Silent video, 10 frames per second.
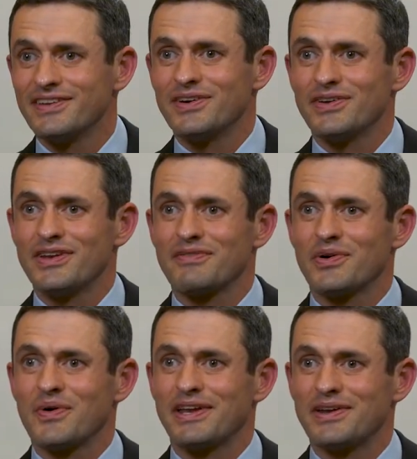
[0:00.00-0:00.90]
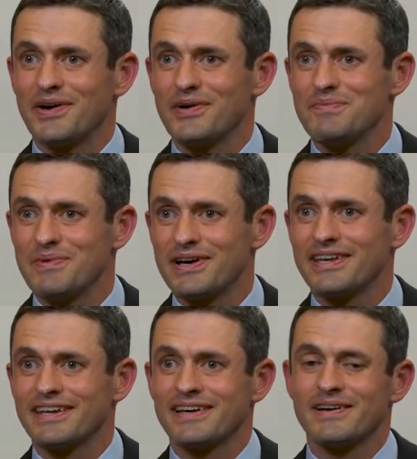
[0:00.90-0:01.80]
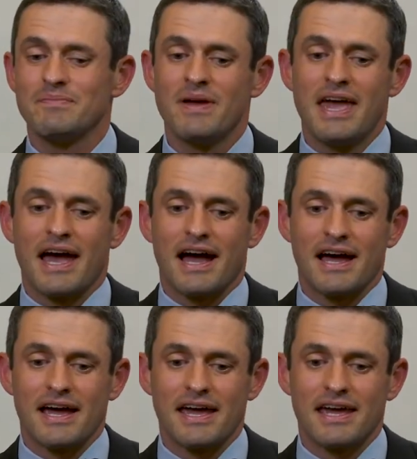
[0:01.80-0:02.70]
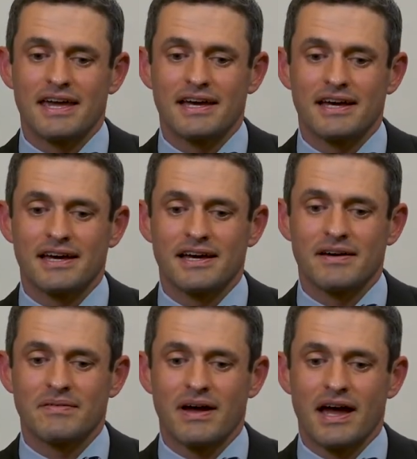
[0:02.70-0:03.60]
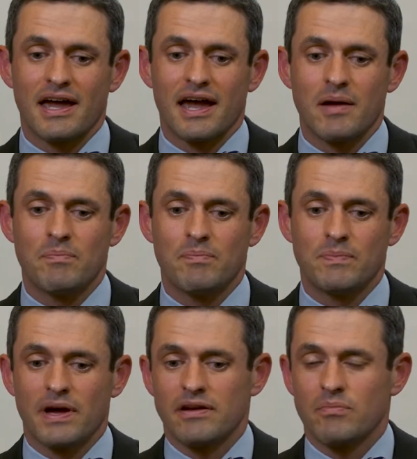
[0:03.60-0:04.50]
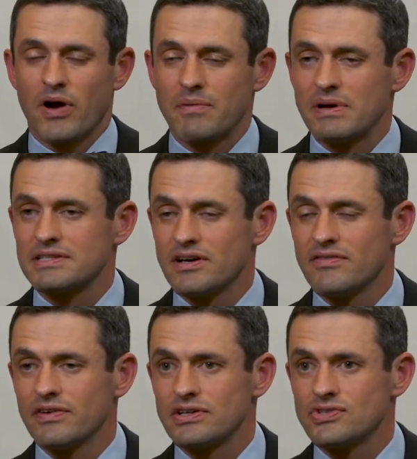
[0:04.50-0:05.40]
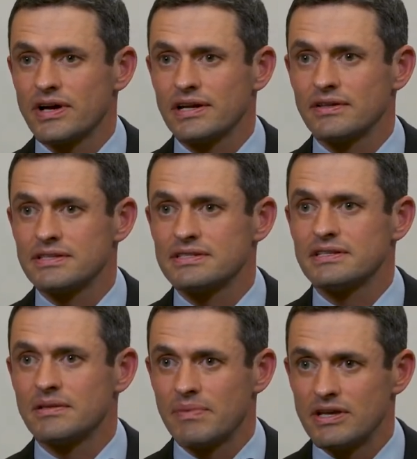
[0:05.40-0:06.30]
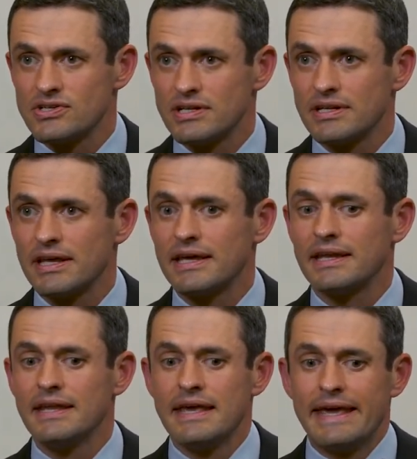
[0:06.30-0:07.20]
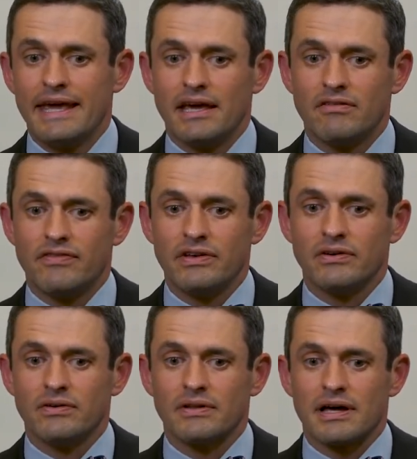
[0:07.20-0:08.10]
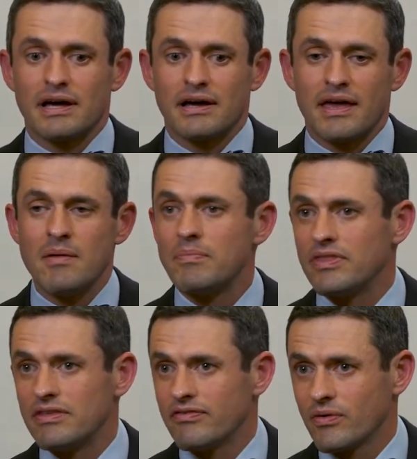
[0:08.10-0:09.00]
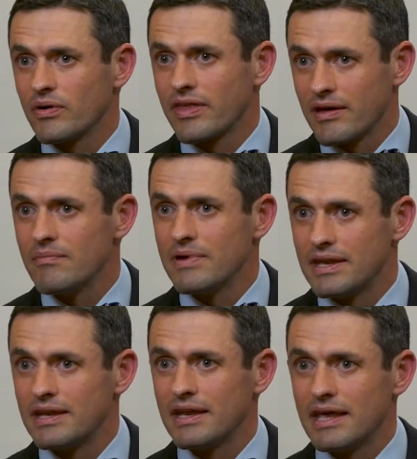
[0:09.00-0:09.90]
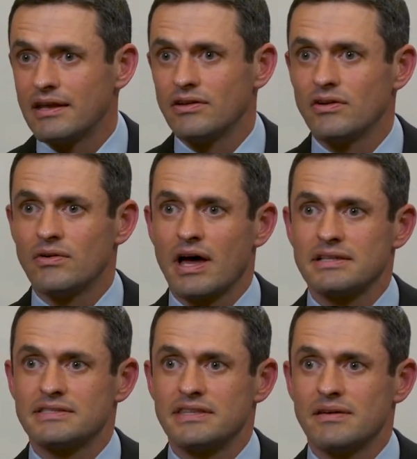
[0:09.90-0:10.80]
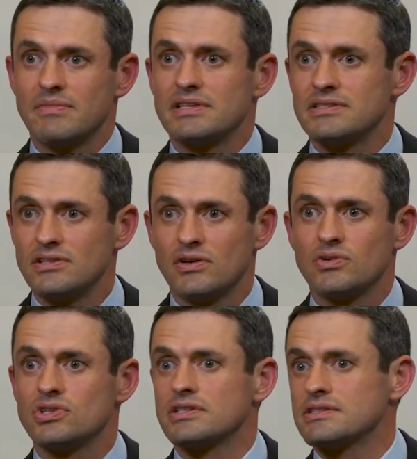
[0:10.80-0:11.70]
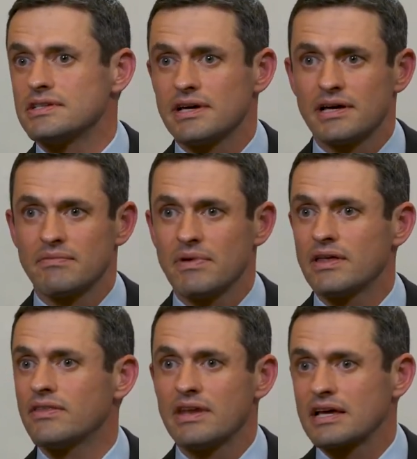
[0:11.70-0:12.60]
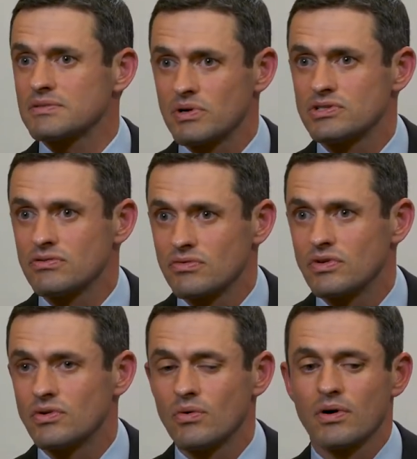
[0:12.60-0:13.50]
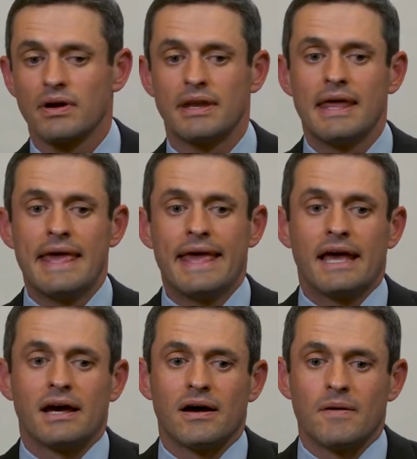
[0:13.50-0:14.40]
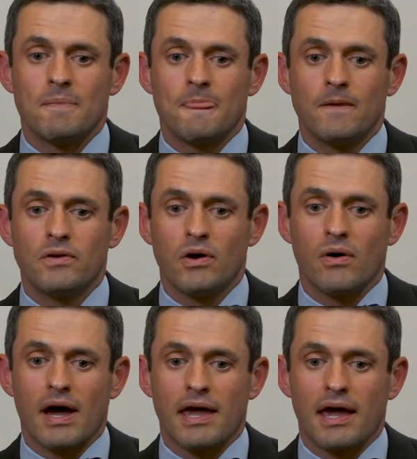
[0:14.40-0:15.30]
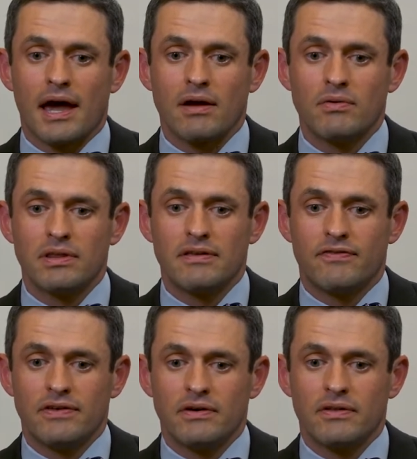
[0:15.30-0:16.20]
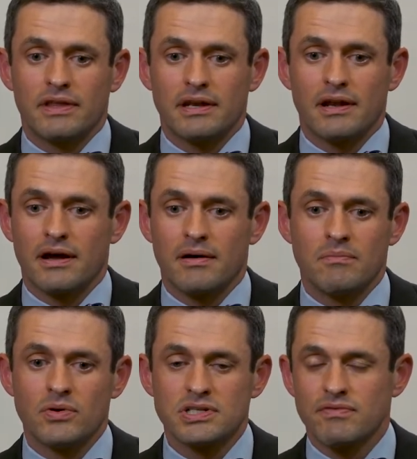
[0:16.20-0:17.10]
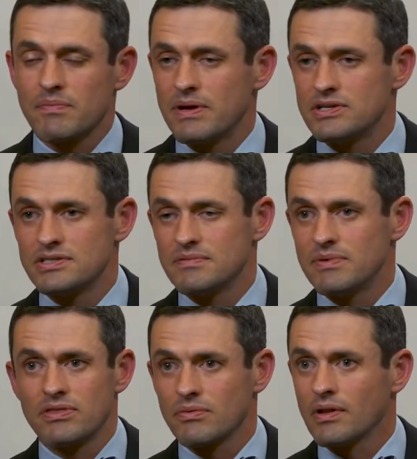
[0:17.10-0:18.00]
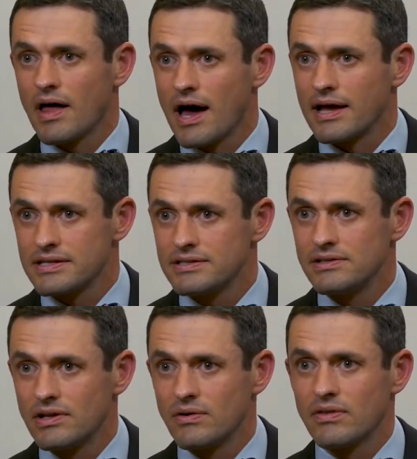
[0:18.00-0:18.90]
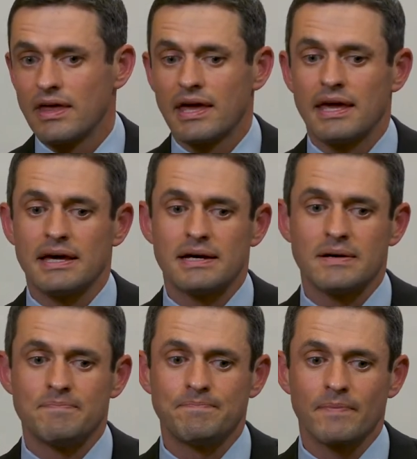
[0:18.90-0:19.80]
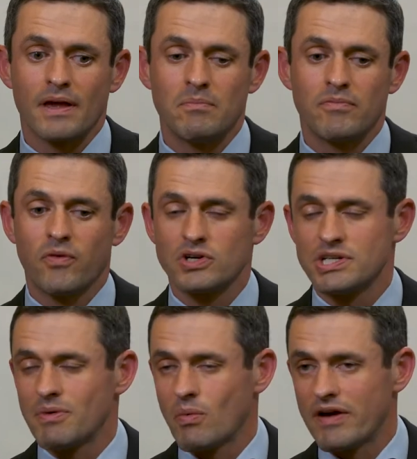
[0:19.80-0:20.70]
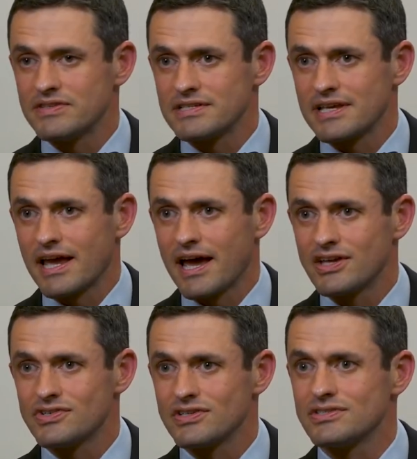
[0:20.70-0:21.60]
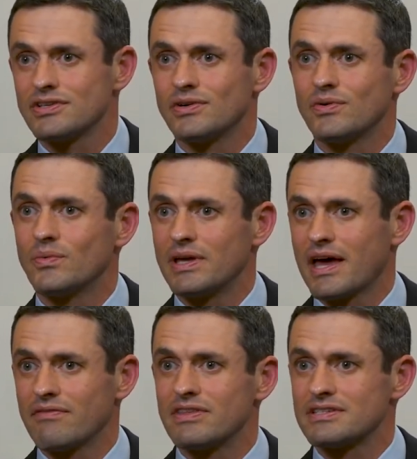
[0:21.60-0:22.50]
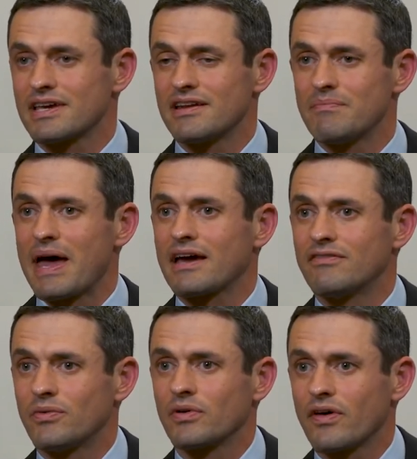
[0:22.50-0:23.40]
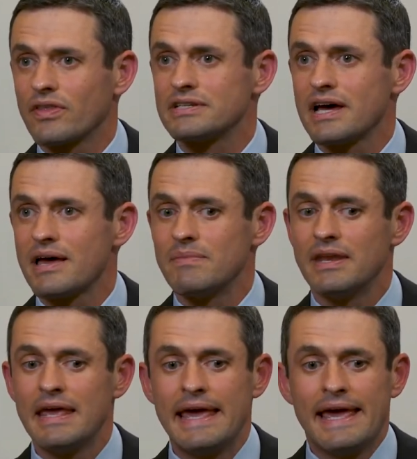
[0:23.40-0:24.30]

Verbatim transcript: you know, you never quite know, but um, I, uh, I, I, kind of pride myself on trying to listen to the patient and, and feel uh, empathy for them and, and, you know, not see them as, you know, just uh, the next person through the door. And, um, you know, I, I really feel that uh, most of our patients have been through a lot. You know, they, um, I'm fortunate my wife's a psychiatrist, so we have this kind of back and forth all the time. And,